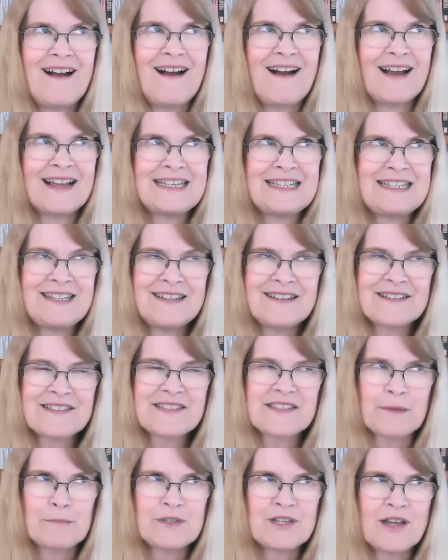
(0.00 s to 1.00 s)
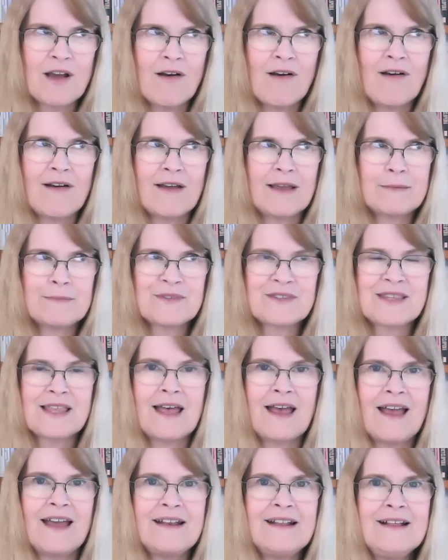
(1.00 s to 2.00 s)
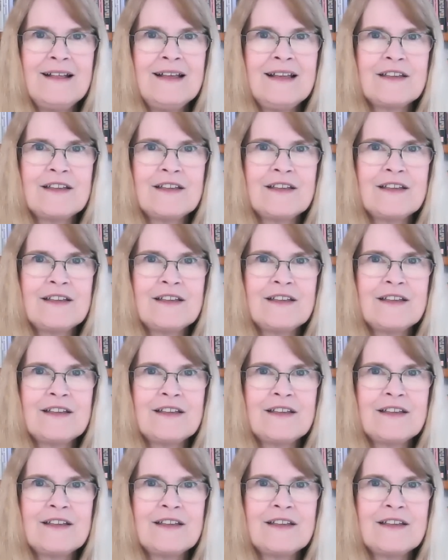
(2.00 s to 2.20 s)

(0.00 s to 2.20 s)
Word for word: idea sometimes that,